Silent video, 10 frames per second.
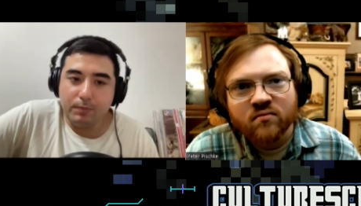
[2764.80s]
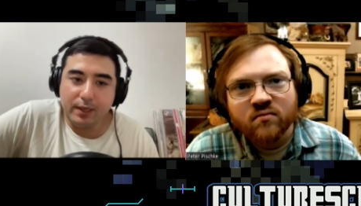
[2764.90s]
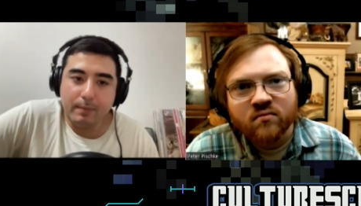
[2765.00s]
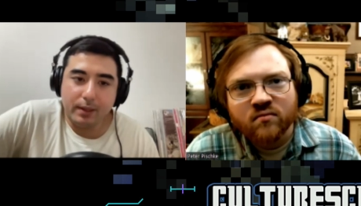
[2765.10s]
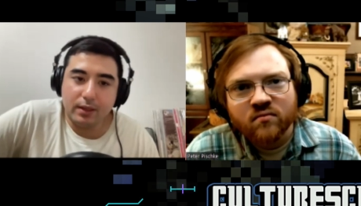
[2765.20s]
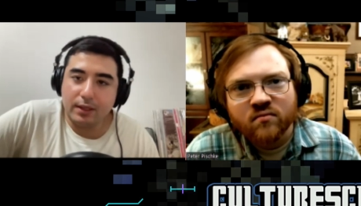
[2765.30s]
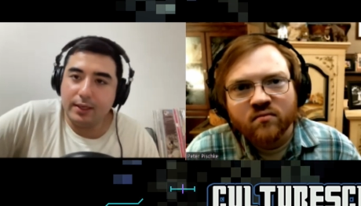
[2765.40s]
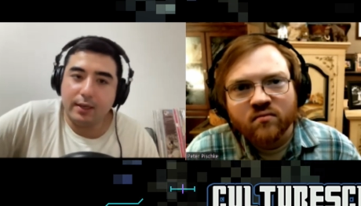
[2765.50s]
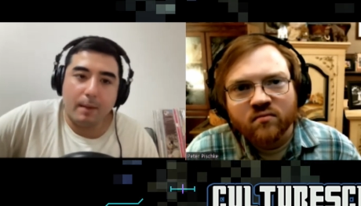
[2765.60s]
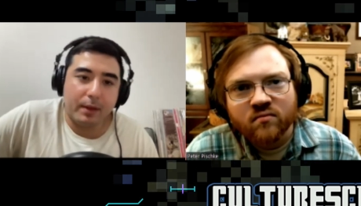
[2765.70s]
Speaker 1: becoming like an
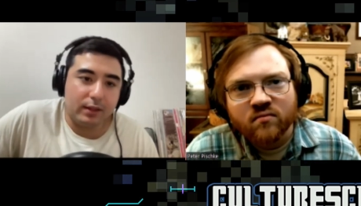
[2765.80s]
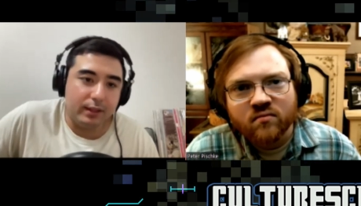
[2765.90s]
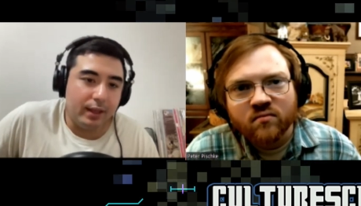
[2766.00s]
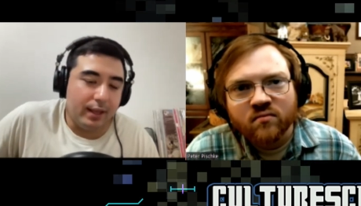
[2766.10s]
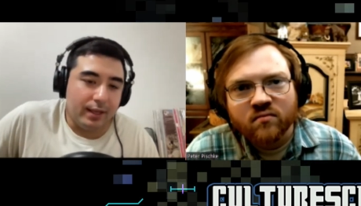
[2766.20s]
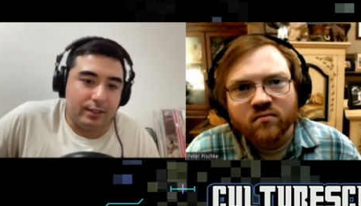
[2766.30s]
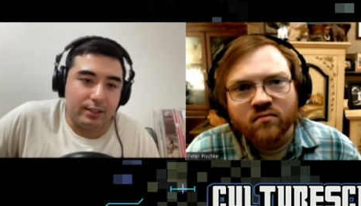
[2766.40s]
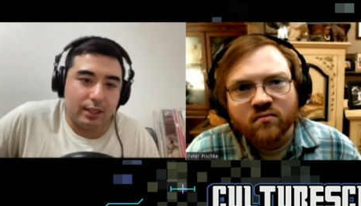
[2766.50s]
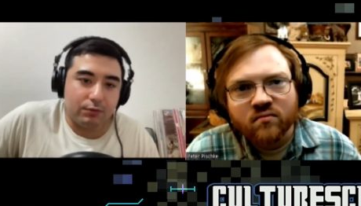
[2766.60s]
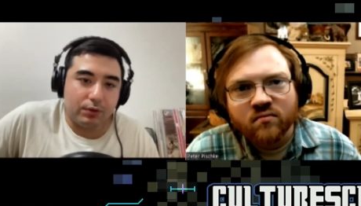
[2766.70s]
economically
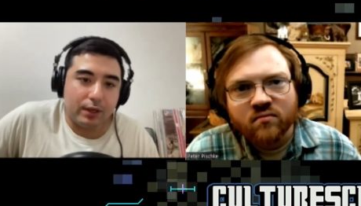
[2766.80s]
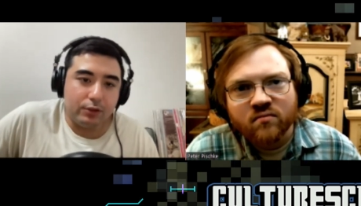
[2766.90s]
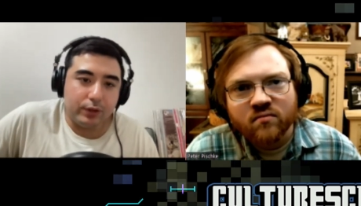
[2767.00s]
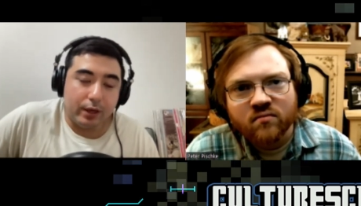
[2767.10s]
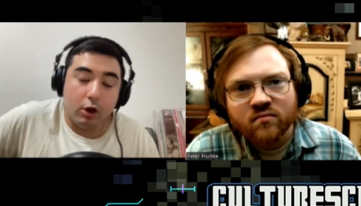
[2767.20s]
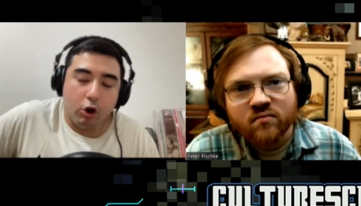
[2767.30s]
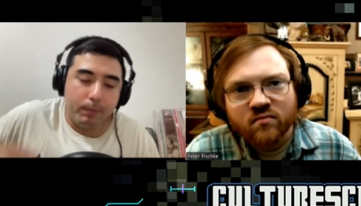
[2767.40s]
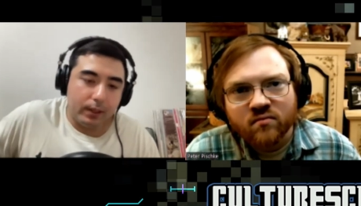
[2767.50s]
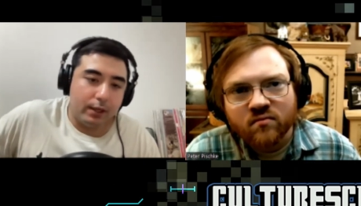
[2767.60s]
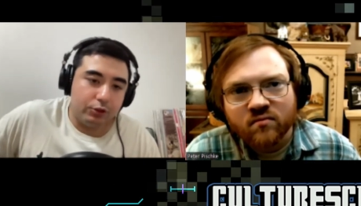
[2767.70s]
successful country, uh,
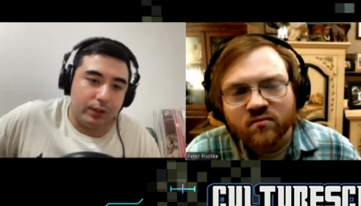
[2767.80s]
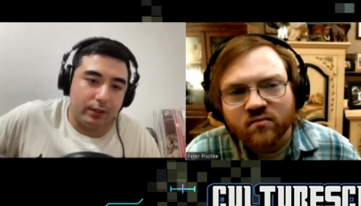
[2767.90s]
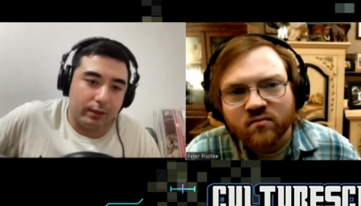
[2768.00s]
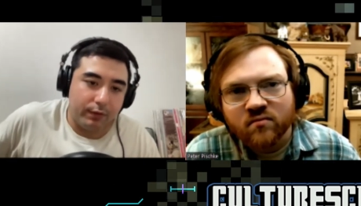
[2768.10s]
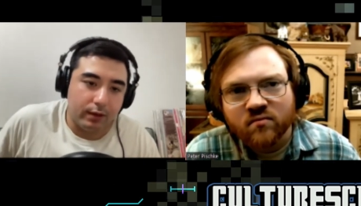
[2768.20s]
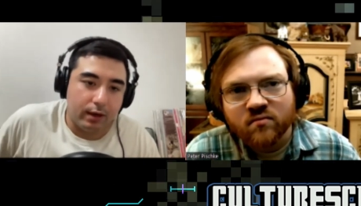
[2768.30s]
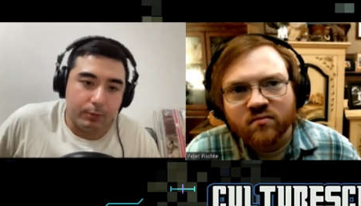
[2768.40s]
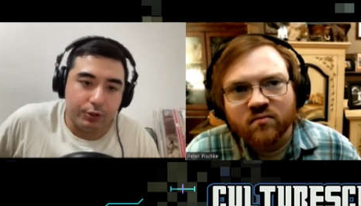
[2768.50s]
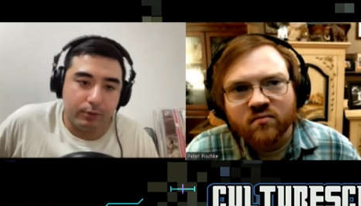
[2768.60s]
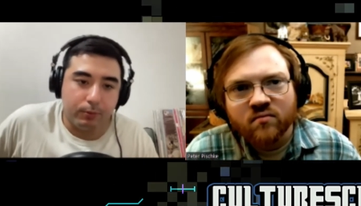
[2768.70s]
open country like
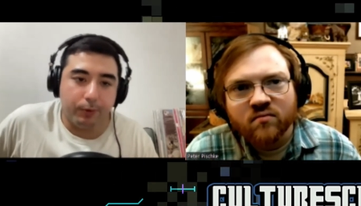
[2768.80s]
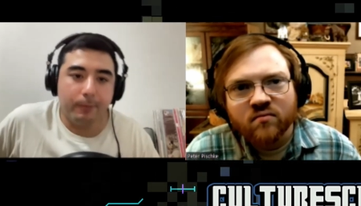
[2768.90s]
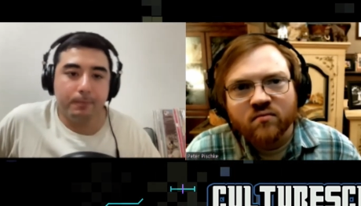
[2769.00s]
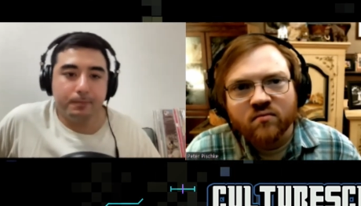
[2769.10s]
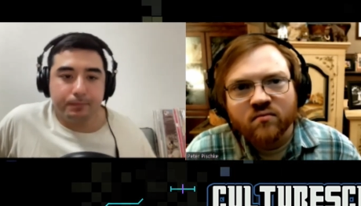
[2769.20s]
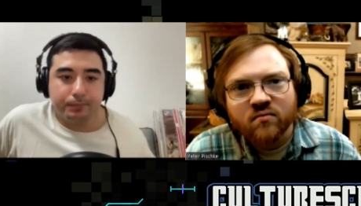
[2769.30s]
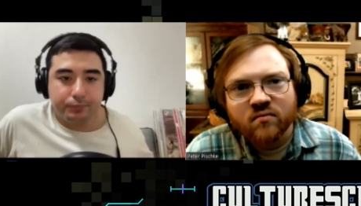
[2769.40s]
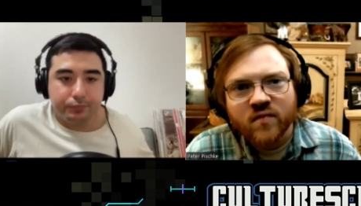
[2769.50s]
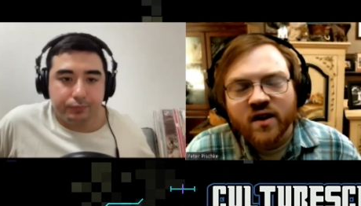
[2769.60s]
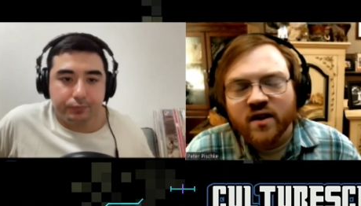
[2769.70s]
Vietnam or Singapore.
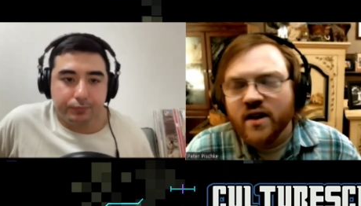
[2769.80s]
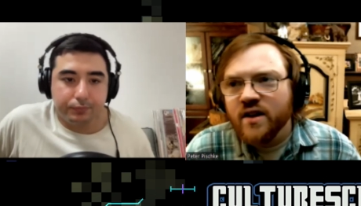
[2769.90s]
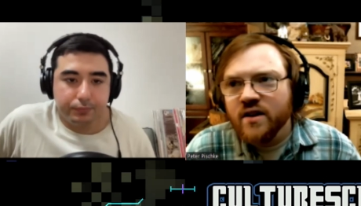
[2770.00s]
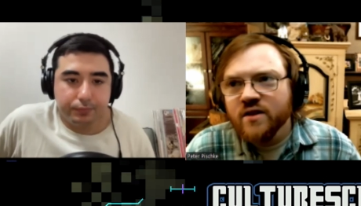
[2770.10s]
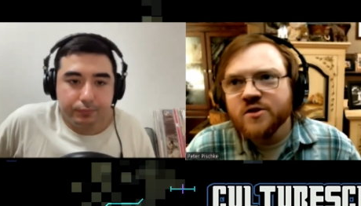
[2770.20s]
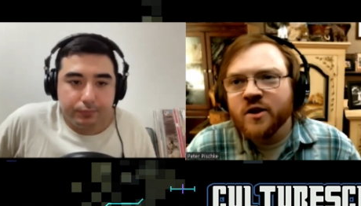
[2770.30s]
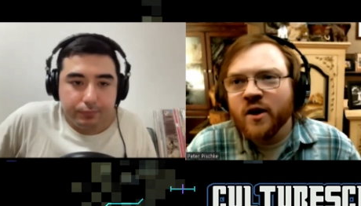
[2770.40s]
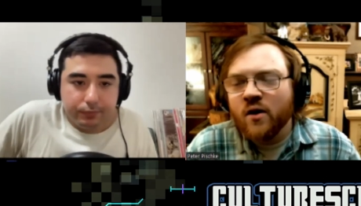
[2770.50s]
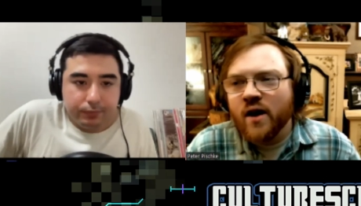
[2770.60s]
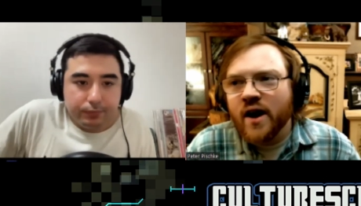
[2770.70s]
Speaker 2: Yeah. Years
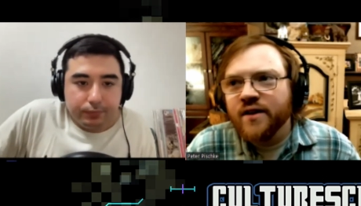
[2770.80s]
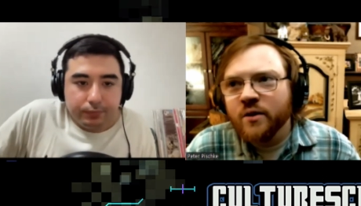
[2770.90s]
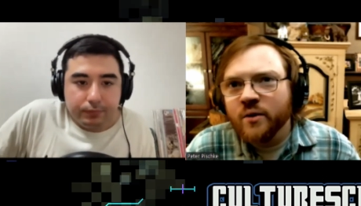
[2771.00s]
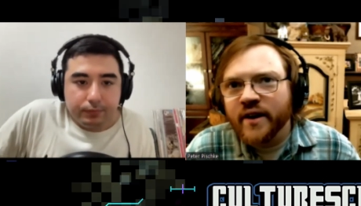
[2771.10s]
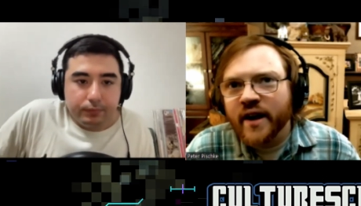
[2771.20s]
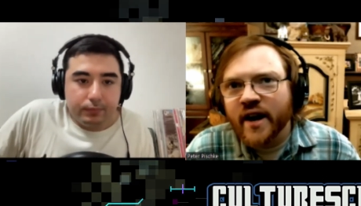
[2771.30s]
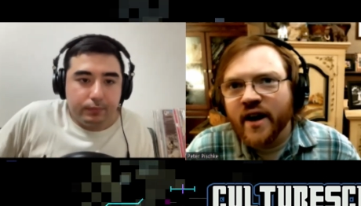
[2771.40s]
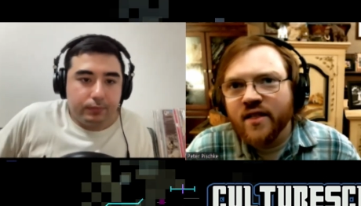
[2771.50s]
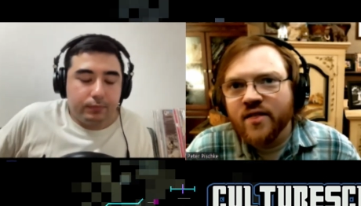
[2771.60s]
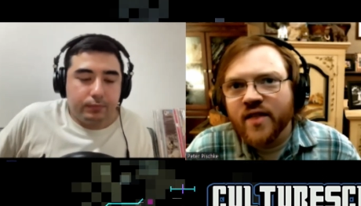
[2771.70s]
ago, I knew a
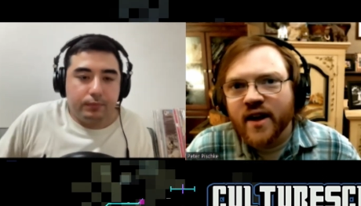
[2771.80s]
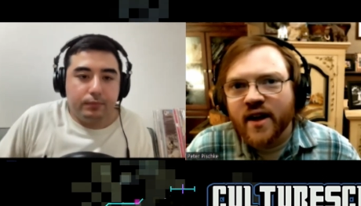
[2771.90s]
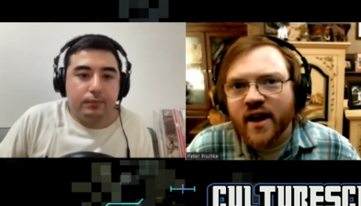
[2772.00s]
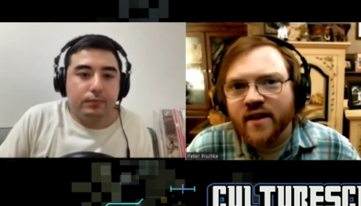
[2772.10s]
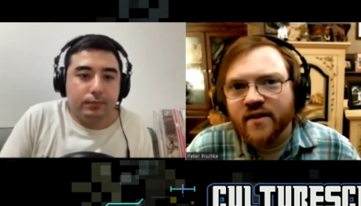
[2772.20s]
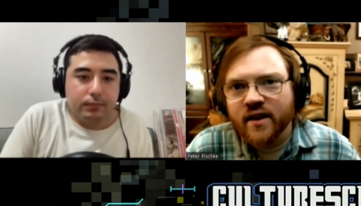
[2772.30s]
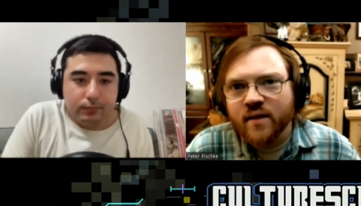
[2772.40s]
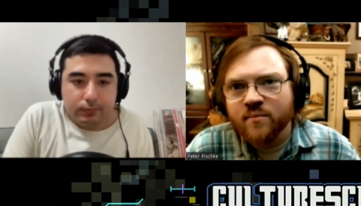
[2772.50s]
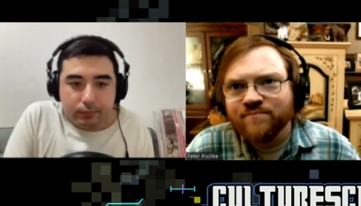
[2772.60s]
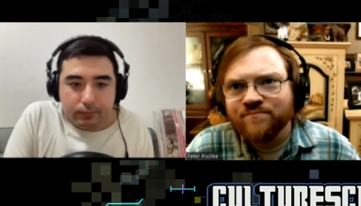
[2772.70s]
guy that had
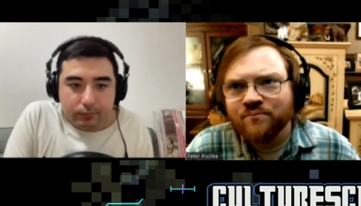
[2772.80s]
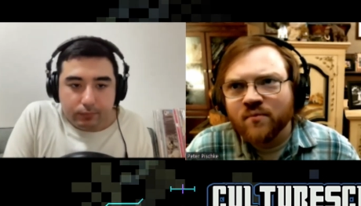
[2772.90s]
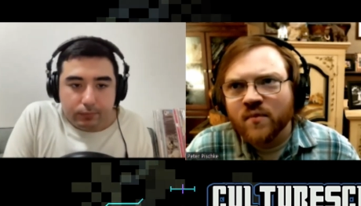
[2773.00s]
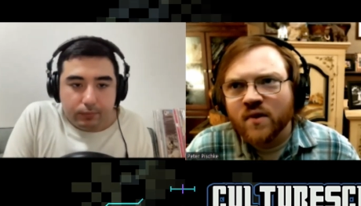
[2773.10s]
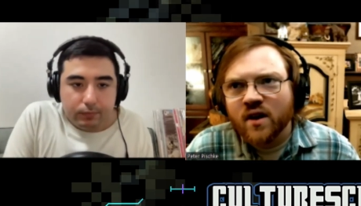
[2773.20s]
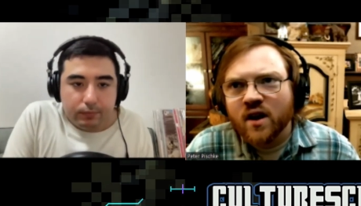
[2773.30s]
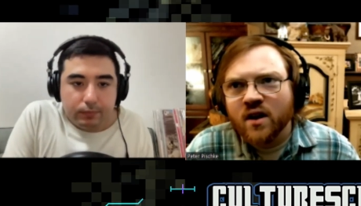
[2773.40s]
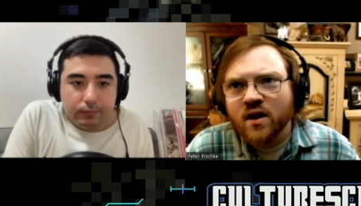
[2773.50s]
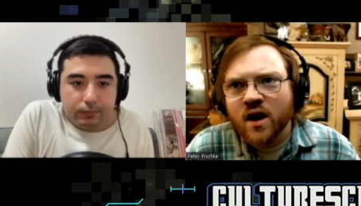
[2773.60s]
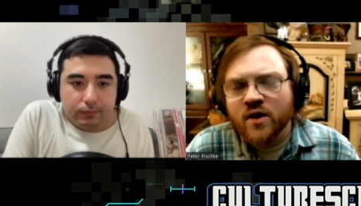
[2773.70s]
um, uh,
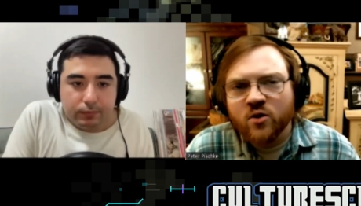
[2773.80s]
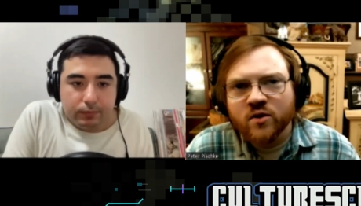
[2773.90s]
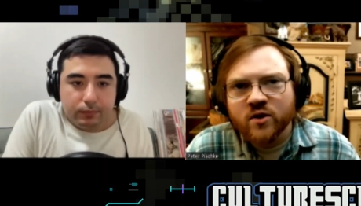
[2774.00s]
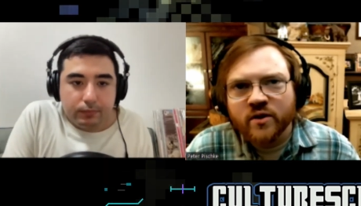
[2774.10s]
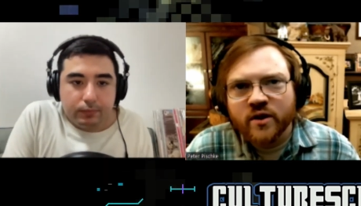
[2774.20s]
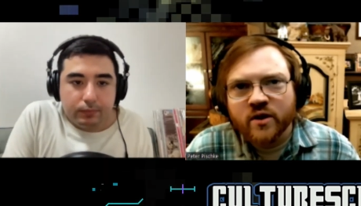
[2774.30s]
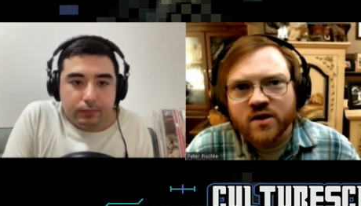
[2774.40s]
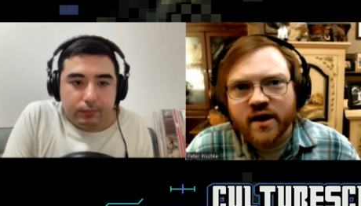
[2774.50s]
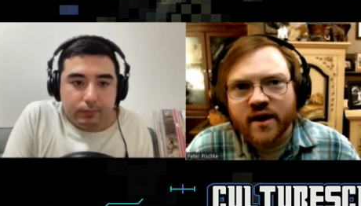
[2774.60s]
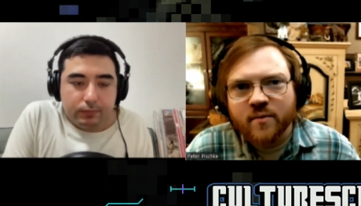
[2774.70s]
gone over, you know,
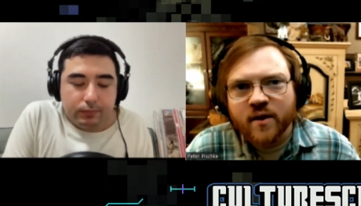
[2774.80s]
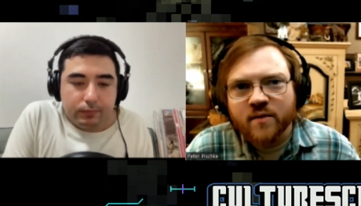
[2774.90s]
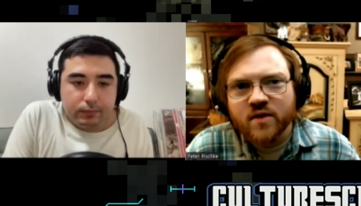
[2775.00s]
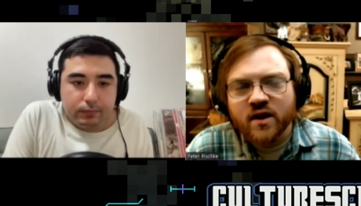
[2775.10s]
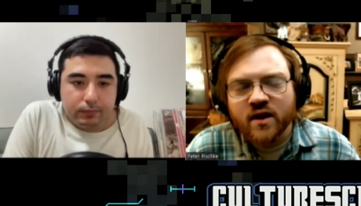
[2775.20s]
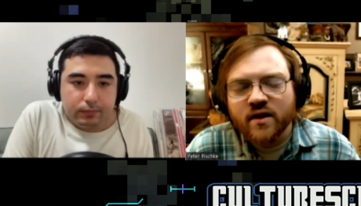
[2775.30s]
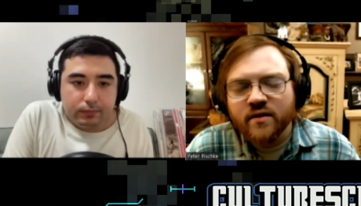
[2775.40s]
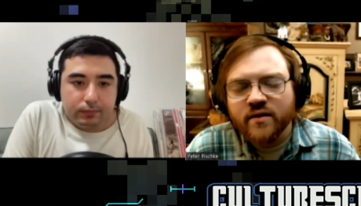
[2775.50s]
to help, um, uh, you